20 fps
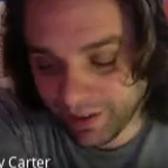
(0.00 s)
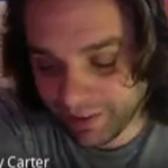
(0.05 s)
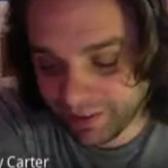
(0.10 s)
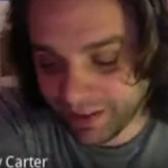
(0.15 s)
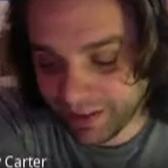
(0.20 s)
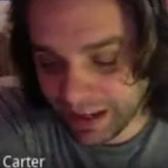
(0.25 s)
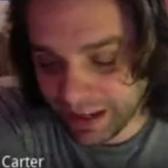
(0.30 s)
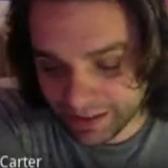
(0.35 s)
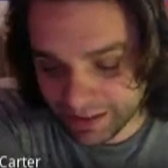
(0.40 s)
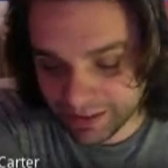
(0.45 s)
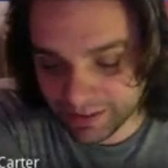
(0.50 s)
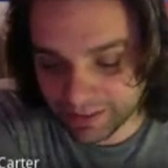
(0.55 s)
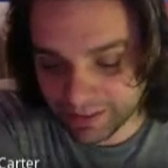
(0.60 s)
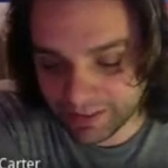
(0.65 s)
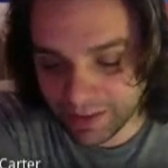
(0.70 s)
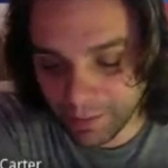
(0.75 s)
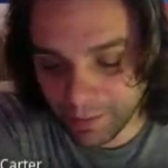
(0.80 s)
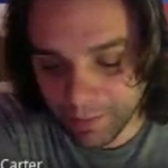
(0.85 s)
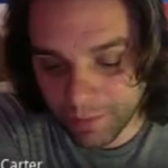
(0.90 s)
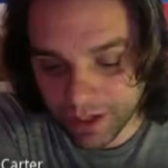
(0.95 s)
then
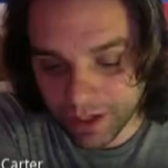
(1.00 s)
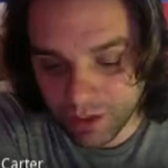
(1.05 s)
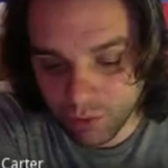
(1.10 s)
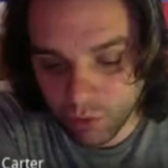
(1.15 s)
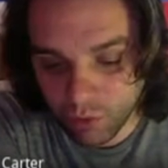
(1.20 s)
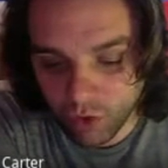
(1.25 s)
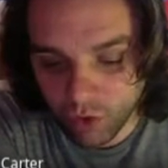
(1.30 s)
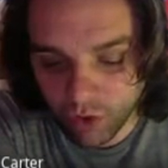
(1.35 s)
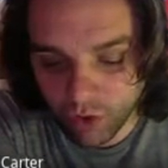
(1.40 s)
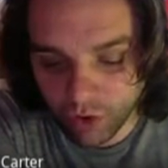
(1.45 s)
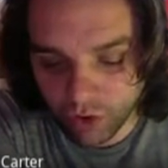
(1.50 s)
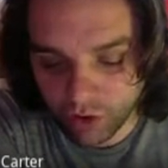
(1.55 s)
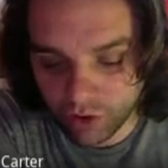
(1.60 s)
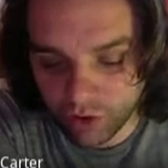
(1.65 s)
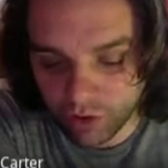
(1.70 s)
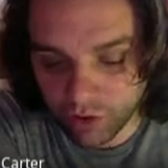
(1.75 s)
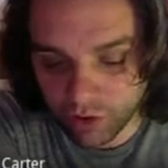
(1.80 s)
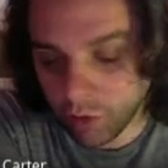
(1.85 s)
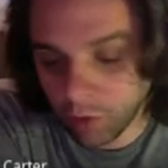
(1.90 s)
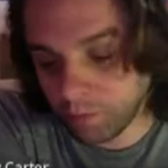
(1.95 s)
somebody
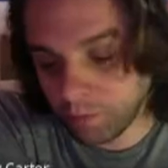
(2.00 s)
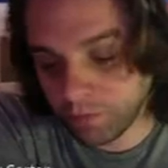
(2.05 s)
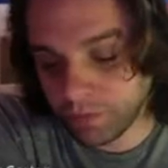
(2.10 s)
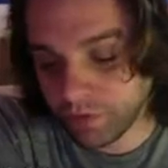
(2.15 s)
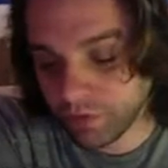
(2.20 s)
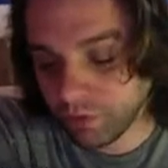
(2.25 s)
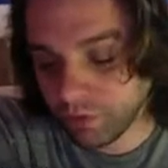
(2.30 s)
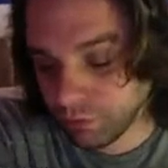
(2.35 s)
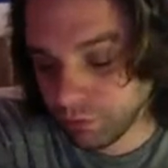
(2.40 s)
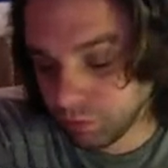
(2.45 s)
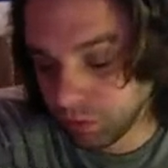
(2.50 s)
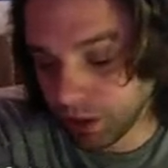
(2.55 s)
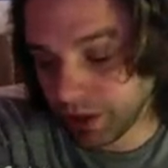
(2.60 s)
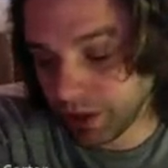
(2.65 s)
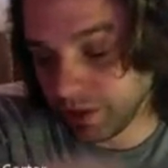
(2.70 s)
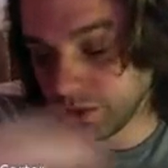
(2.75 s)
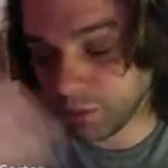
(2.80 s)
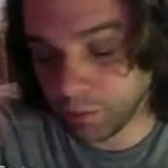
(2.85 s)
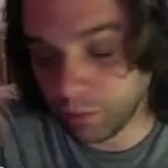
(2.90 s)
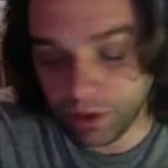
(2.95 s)
would
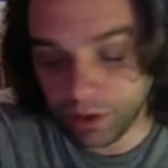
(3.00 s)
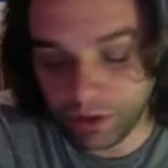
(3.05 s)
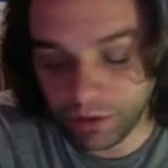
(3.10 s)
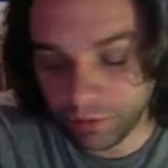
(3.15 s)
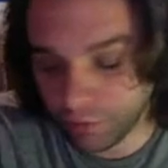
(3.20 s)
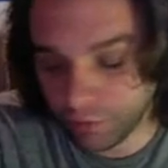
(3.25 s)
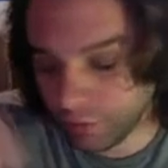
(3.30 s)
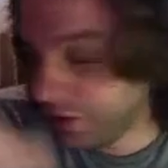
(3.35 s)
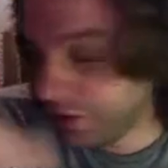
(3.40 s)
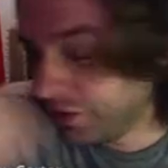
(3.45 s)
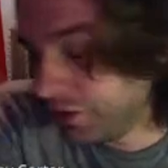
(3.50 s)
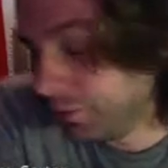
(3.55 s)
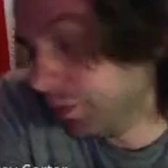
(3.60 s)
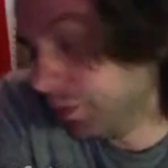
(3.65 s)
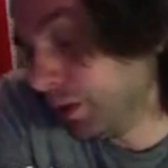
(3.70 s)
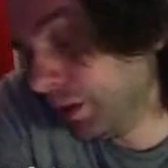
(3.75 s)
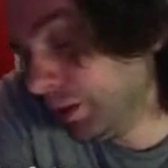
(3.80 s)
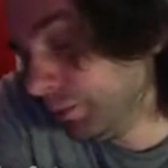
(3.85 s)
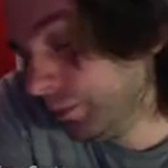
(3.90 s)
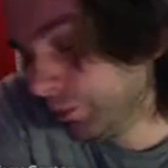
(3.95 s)

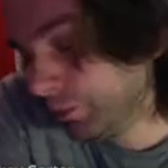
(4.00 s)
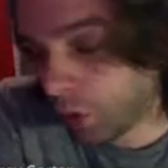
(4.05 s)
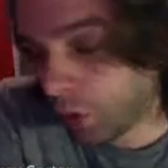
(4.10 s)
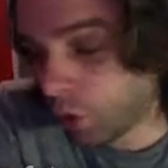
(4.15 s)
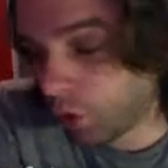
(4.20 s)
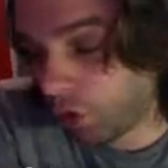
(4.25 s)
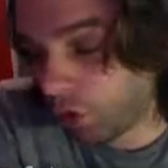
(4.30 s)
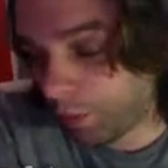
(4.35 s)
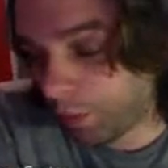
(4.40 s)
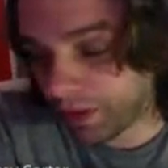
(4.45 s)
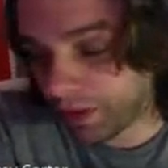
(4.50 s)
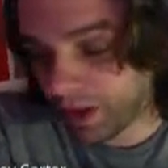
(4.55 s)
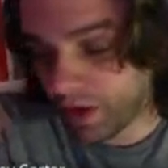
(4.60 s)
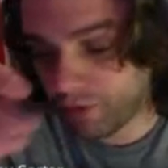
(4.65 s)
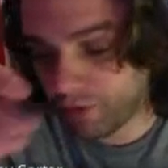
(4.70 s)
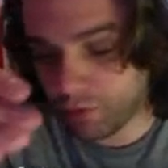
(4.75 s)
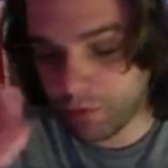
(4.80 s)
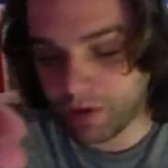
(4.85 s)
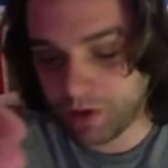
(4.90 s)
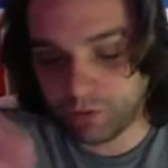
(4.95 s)
reasonably hold up the
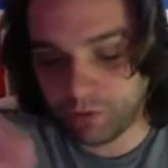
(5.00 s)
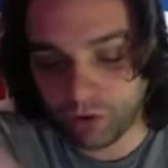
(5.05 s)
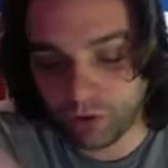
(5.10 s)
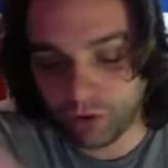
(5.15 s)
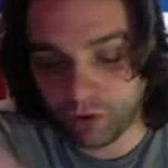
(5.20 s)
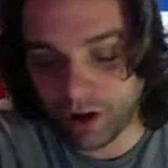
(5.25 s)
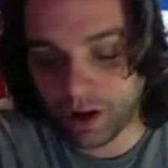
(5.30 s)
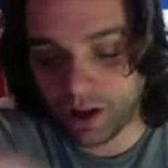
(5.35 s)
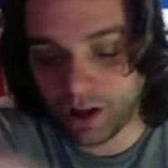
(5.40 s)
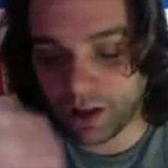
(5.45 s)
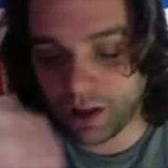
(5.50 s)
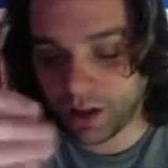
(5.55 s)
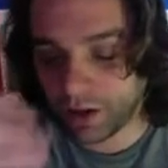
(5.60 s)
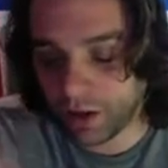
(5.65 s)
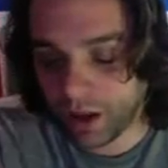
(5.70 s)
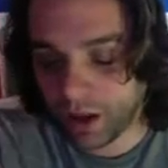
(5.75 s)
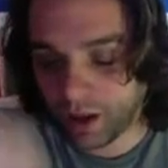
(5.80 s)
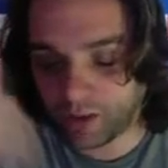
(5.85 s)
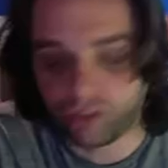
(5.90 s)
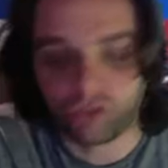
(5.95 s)
government for an
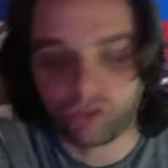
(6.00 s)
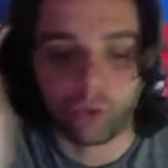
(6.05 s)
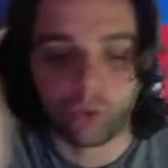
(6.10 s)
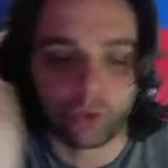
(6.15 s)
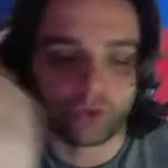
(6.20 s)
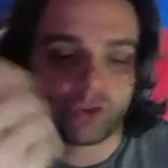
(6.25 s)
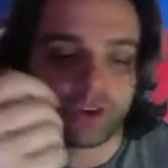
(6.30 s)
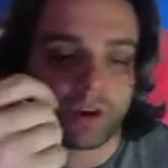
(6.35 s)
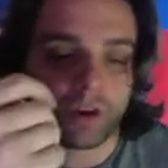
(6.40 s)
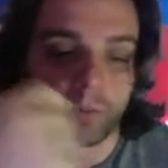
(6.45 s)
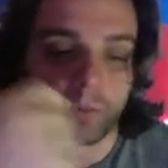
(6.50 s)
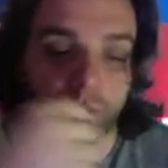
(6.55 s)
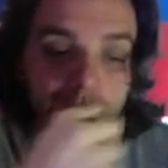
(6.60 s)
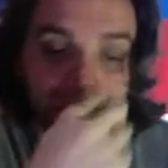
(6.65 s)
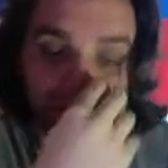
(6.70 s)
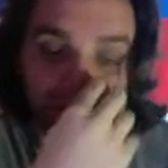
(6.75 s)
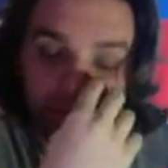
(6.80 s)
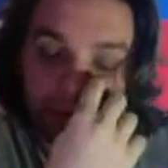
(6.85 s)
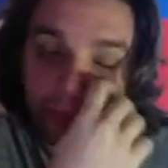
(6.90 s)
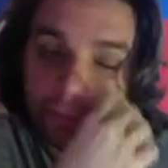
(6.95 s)
extortionate
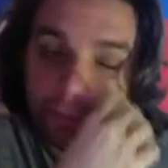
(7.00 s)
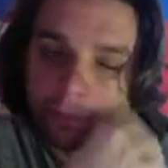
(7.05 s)
price.